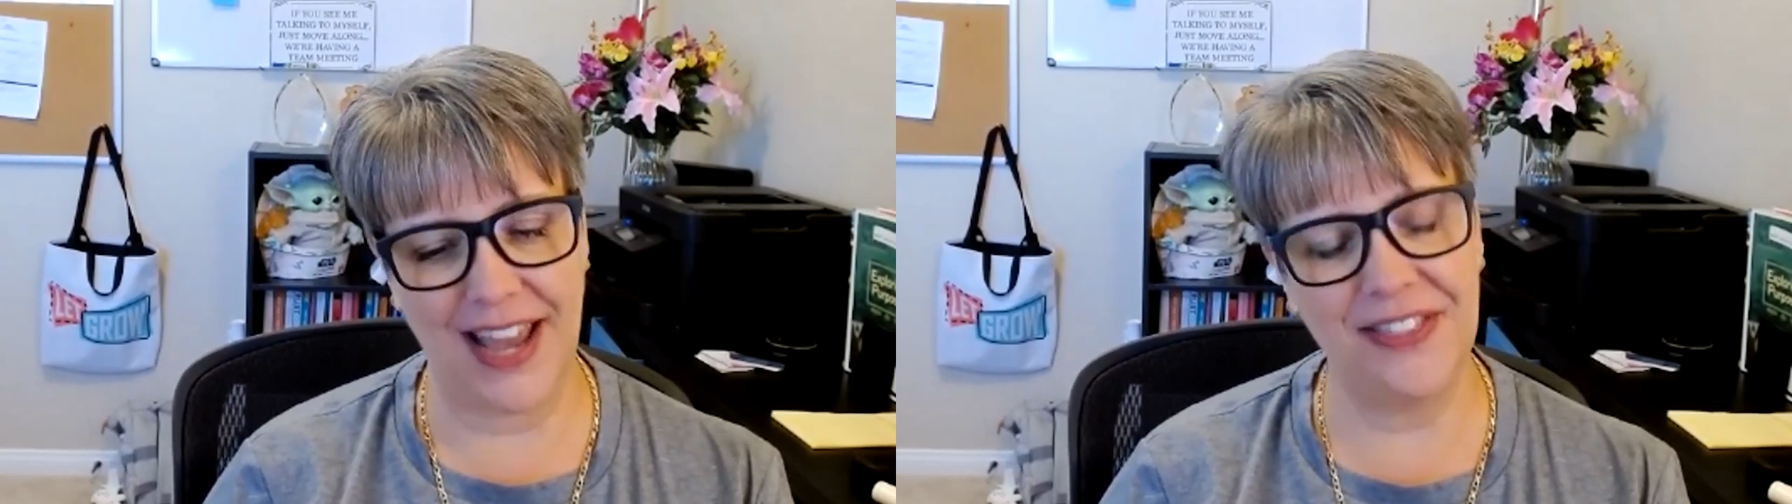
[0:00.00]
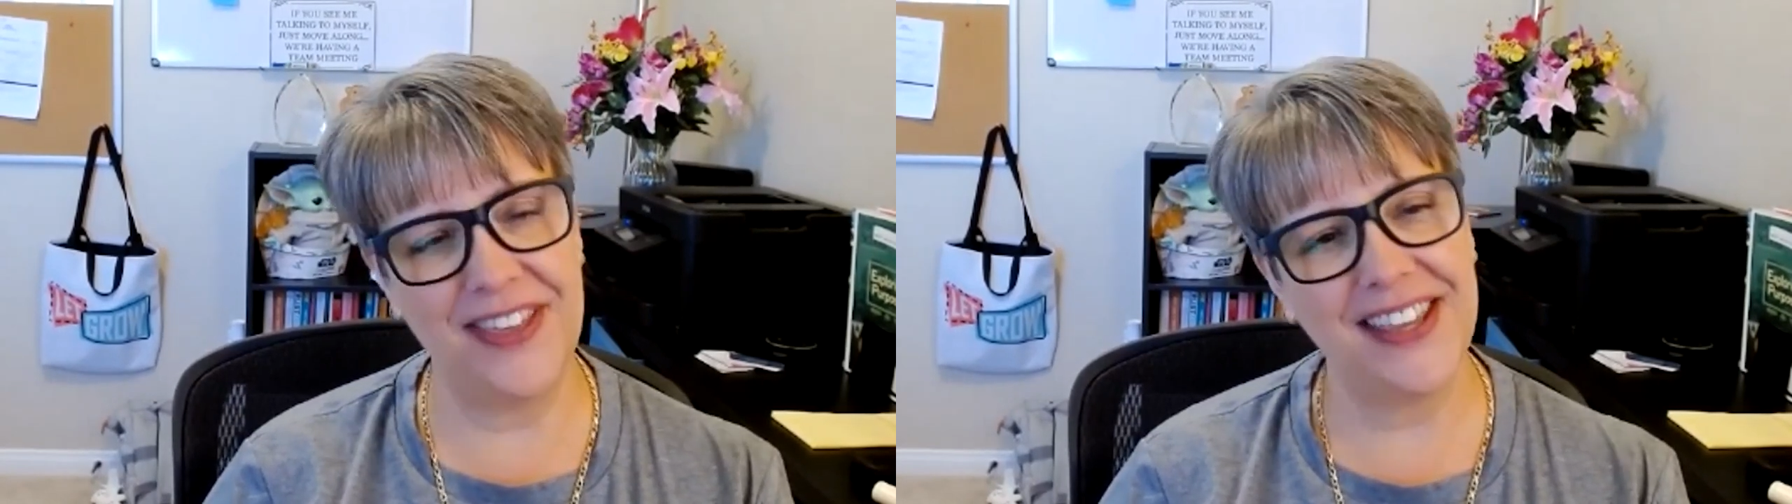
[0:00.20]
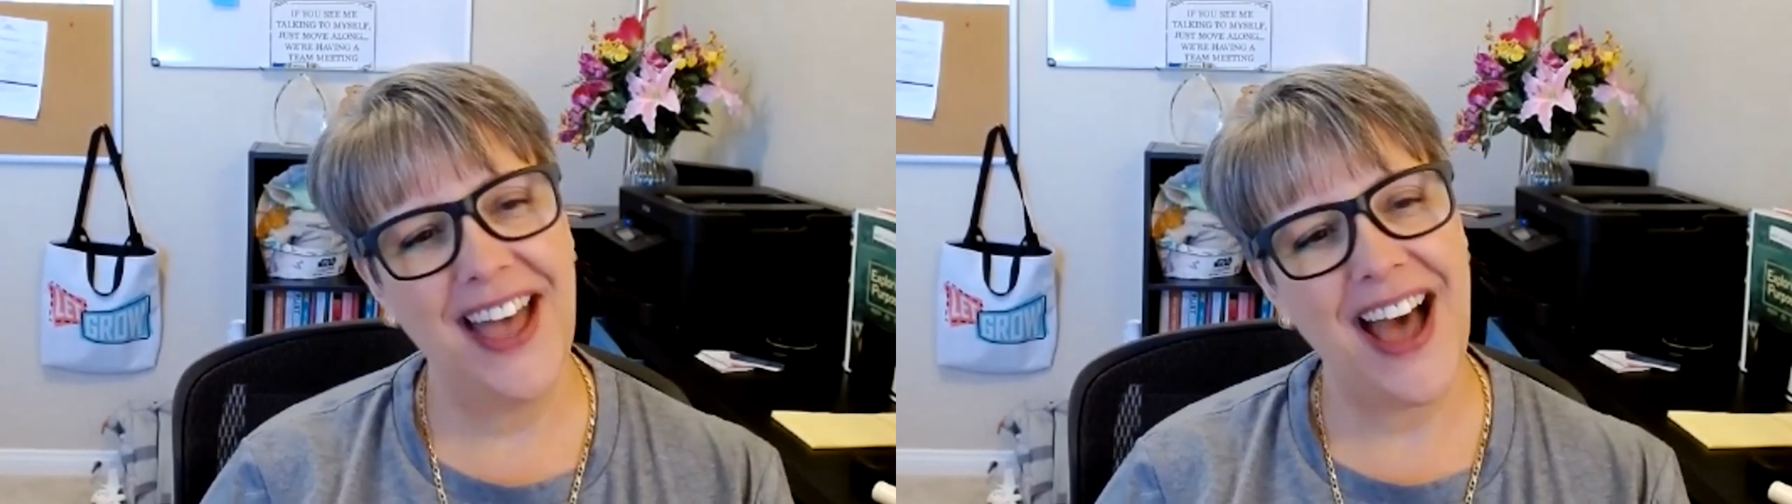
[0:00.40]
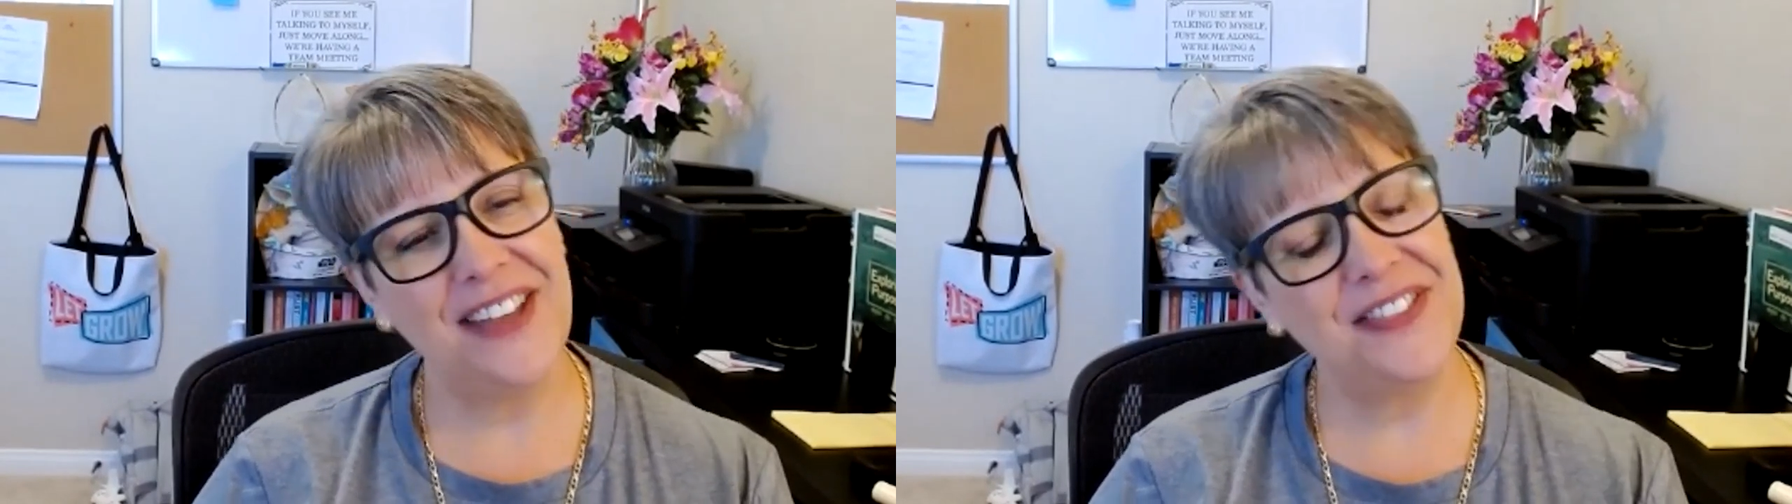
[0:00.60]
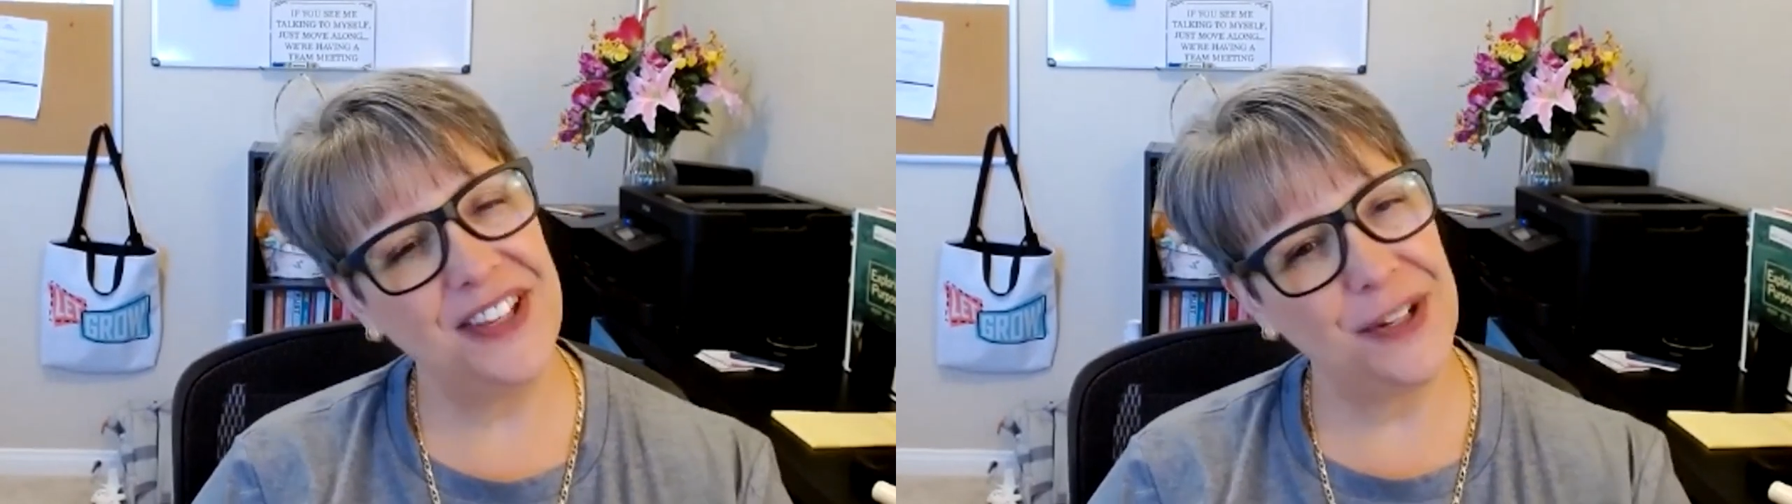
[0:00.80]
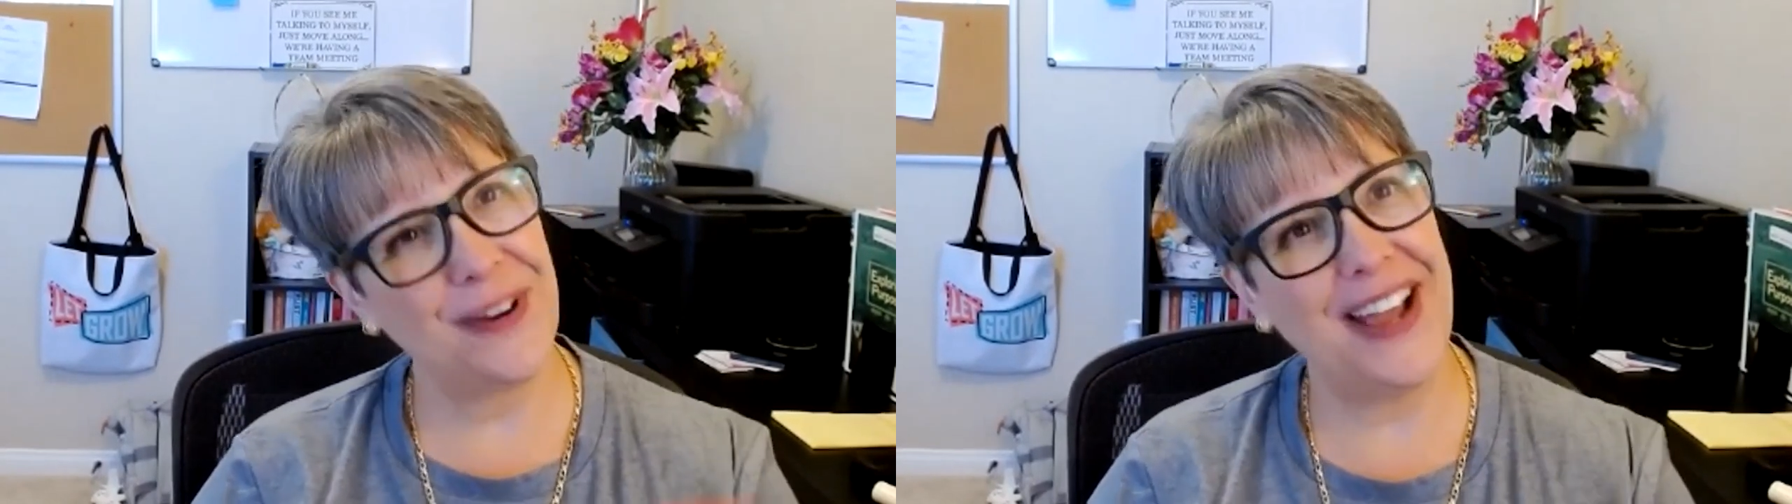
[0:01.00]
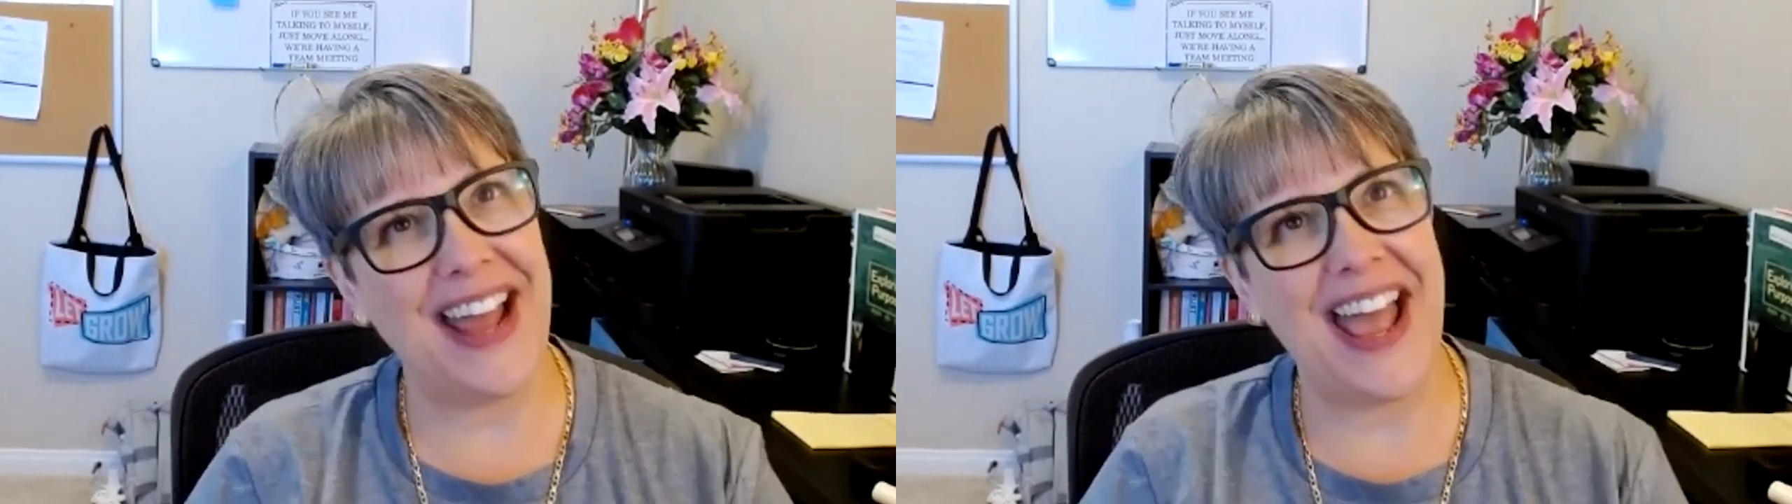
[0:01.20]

I think you're right.